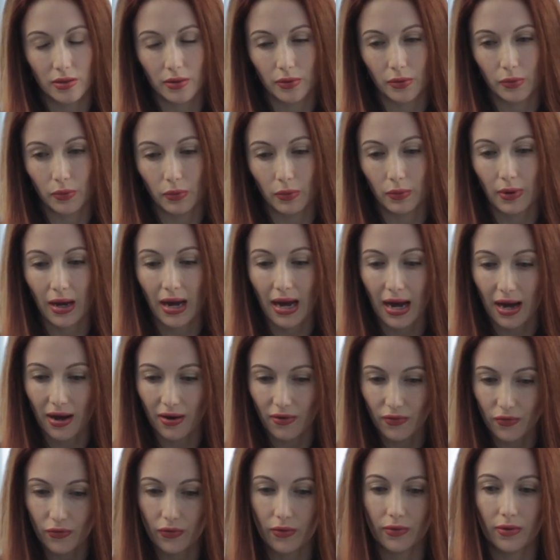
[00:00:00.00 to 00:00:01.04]
you
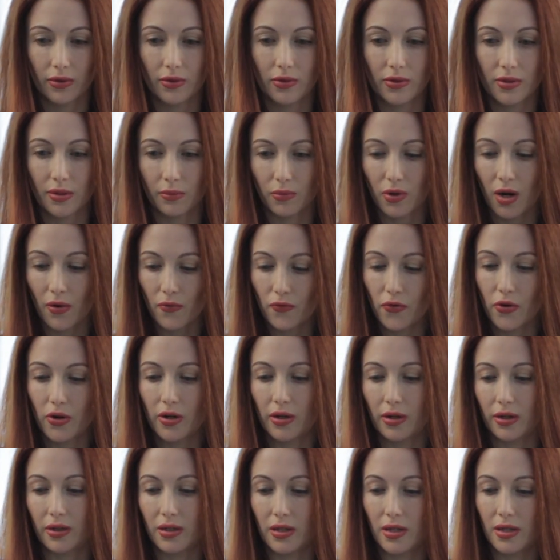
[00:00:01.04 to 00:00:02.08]
have some
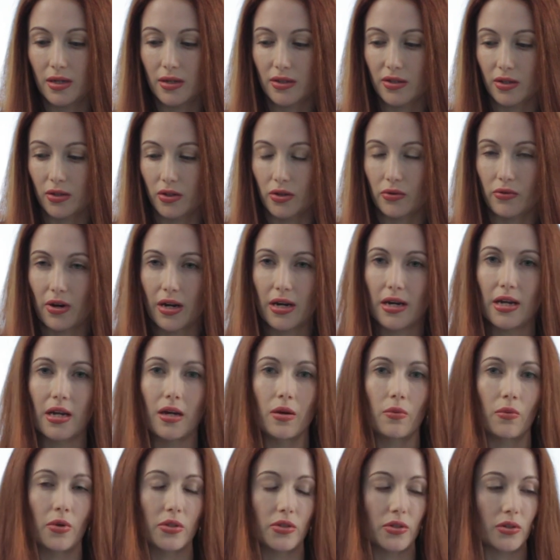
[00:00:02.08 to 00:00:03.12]
comfort and ease in your right
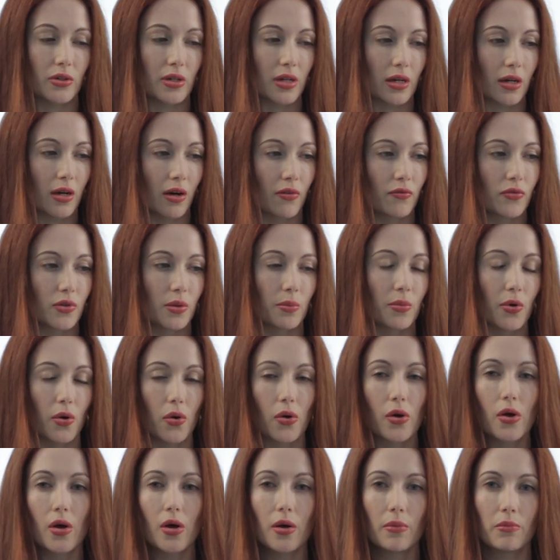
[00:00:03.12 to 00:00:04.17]
hand, once you get
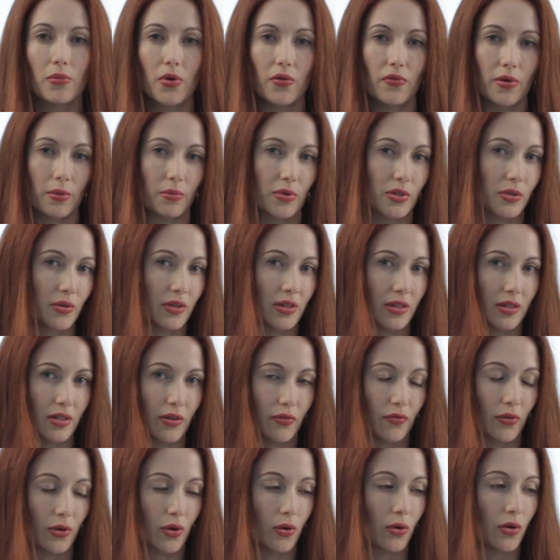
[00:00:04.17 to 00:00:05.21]
comfortable moving between the
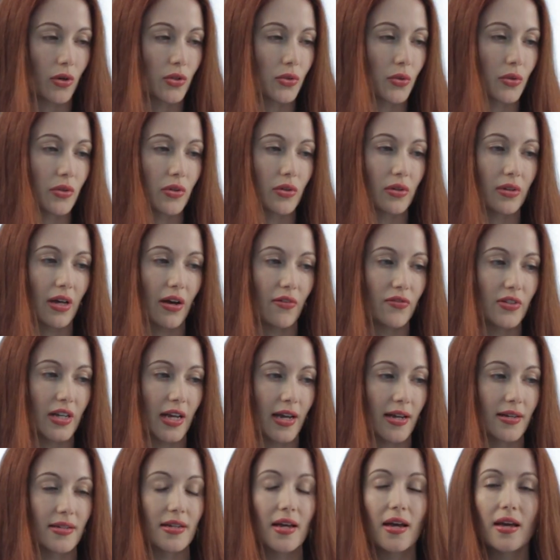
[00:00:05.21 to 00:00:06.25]
different chords with your left
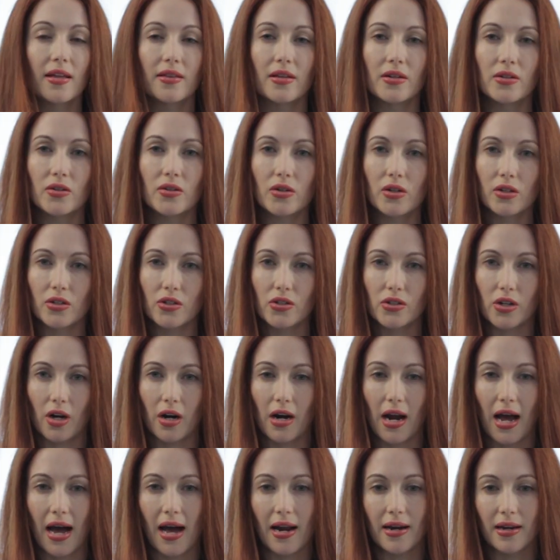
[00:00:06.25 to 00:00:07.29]
hand, then you can
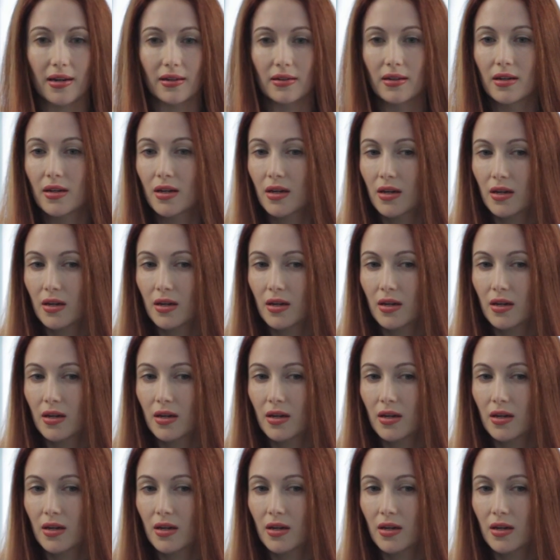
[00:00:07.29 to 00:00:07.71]
start adding